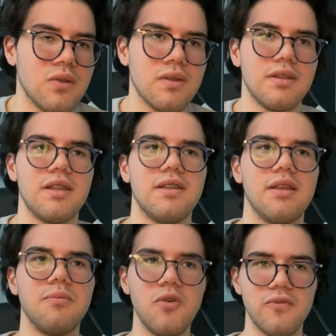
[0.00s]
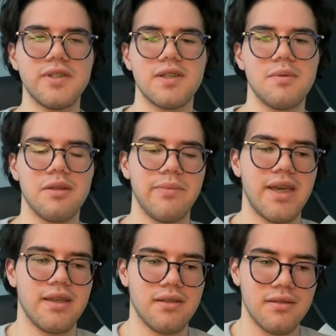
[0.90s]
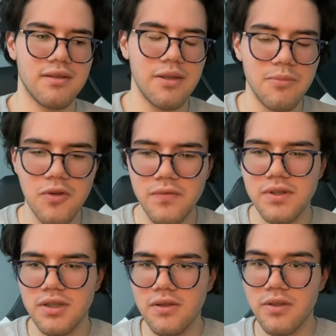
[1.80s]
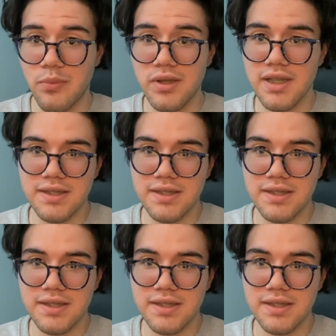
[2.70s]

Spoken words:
And then they moved something back. They moved, you know, the part that's